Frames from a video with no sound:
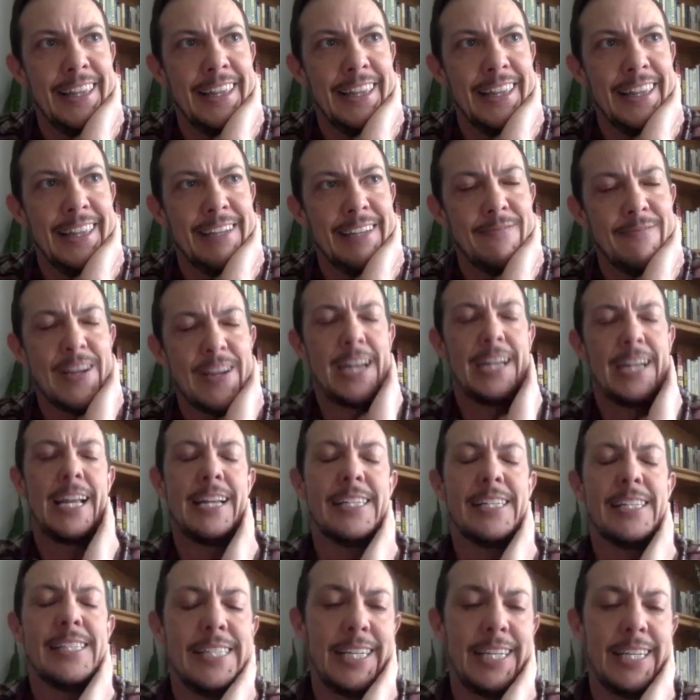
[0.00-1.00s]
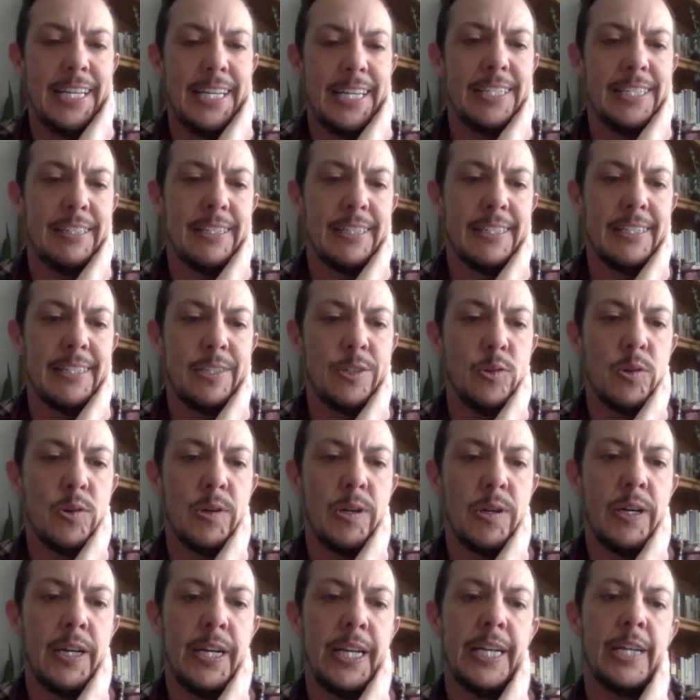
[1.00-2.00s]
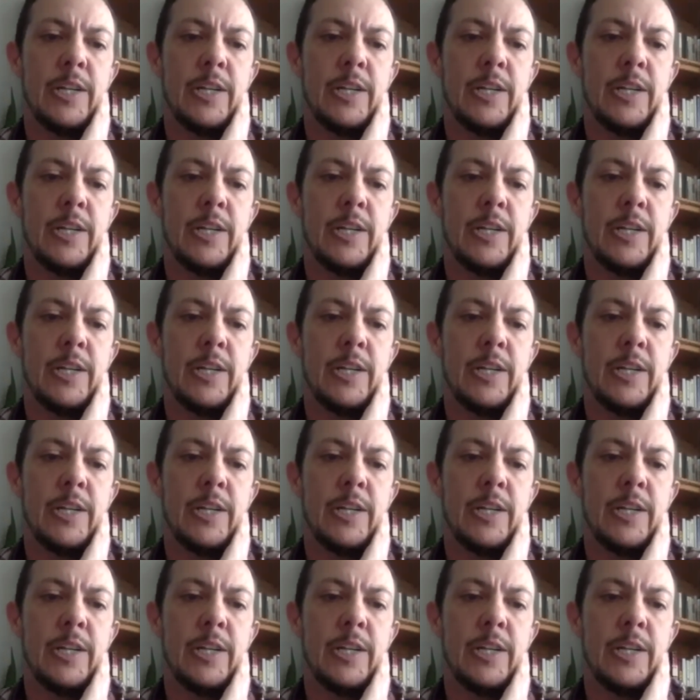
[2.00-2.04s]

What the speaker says: them not kind of sticking to the story